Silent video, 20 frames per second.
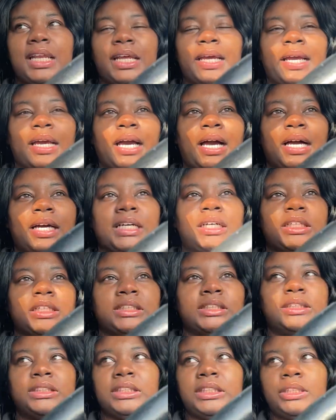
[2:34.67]
like i
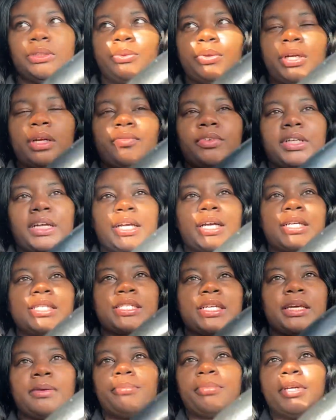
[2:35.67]
couldn't see or whatever like i
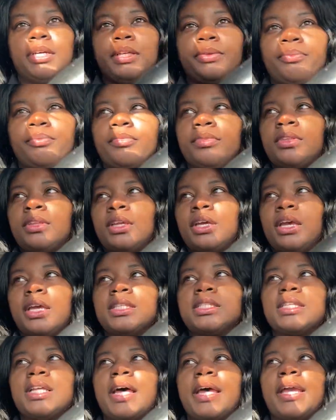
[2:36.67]
said but
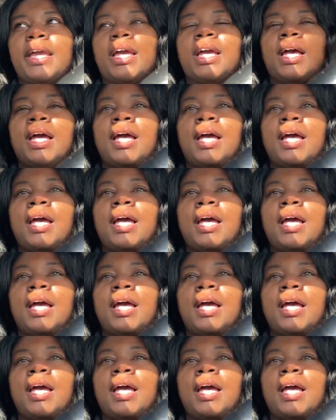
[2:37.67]
it's like